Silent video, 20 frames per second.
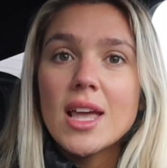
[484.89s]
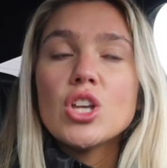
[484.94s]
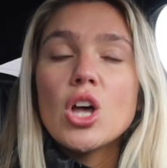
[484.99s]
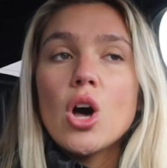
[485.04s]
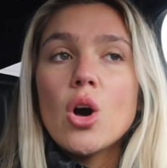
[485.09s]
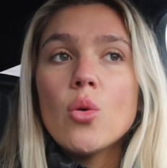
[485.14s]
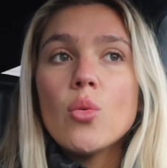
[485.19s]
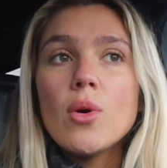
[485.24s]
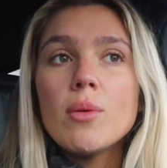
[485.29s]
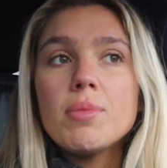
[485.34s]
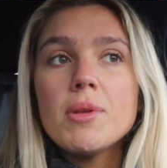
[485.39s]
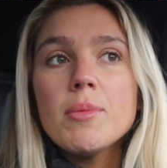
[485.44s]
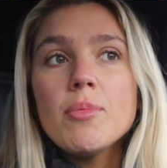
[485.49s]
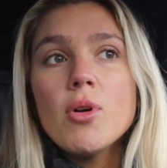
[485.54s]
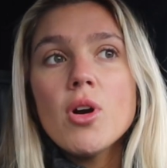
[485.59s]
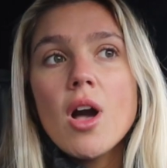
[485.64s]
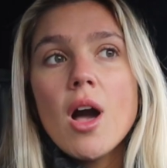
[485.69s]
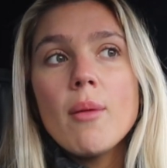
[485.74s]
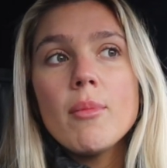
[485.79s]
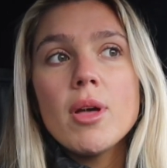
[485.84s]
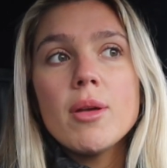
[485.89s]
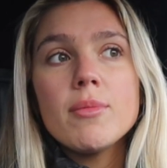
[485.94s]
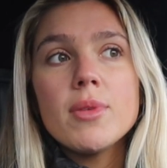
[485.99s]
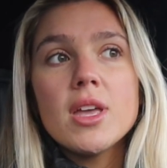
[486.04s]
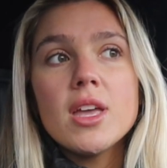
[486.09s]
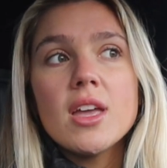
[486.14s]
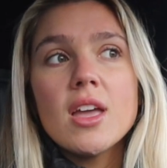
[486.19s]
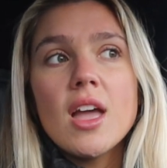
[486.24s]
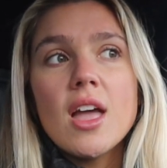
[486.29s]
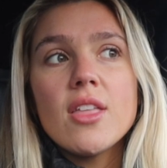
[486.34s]
So when people come at
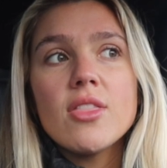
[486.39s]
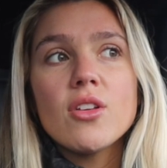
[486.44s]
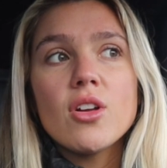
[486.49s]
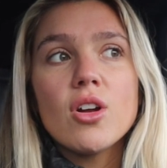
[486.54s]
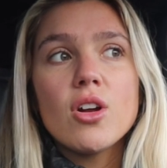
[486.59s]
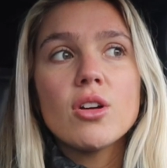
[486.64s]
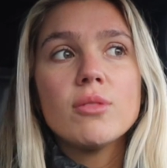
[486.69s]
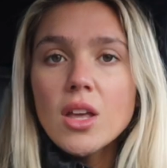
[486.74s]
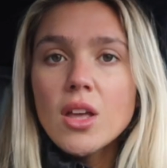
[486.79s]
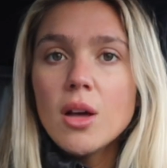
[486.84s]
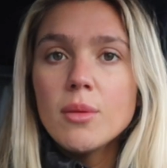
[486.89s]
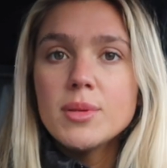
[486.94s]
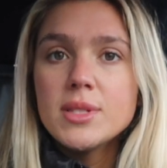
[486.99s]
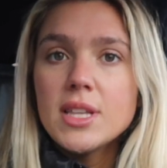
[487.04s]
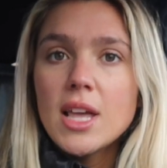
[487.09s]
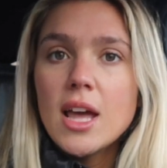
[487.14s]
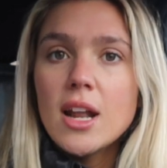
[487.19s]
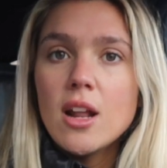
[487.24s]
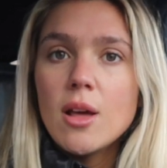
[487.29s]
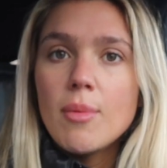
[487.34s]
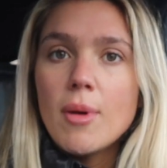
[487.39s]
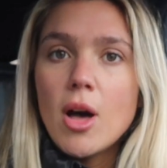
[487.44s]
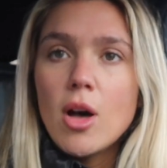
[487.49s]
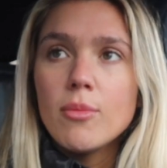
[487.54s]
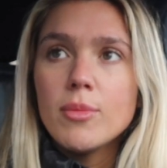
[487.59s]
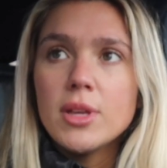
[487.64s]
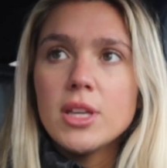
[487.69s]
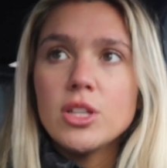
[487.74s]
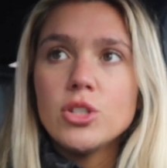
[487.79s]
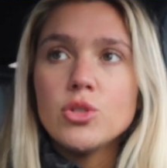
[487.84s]
me and they're upset
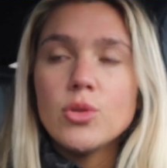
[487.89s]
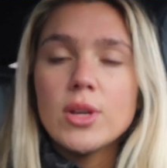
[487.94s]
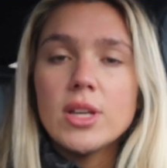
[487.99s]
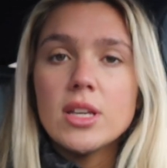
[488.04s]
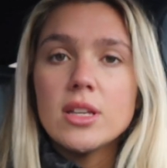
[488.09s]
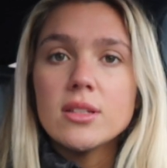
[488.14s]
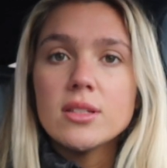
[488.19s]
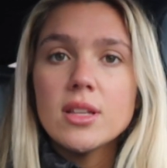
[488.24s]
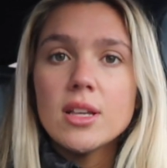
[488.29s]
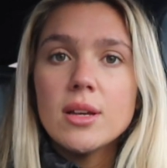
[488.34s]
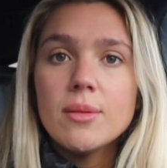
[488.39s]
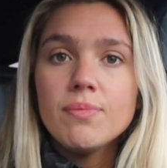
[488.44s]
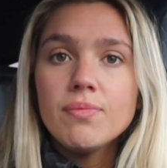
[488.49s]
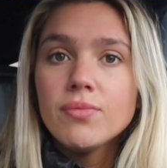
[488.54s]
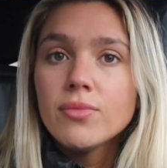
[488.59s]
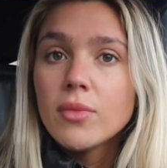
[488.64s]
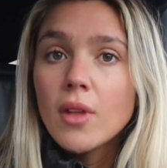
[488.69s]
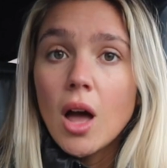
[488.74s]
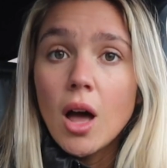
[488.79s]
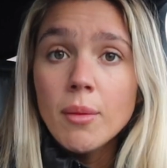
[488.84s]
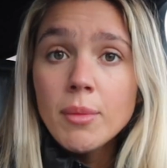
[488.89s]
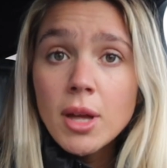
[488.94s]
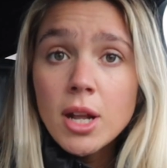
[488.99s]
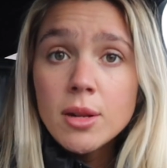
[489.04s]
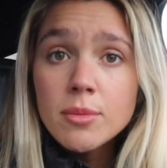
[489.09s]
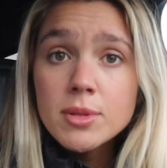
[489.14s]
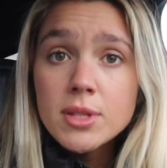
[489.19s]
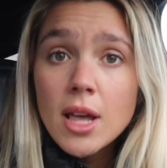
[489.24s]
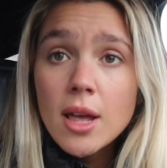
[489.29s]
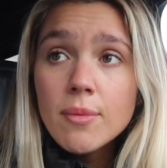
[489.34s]
about me doing eslim, I'm
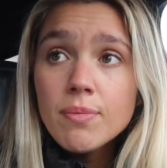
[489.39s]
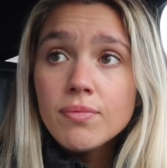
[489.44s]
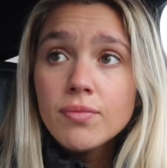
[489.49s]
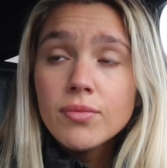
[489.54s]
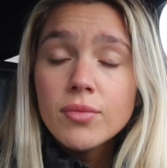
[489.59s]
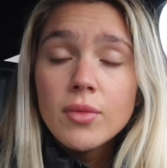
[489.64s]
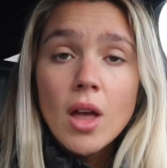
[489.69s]
not upset.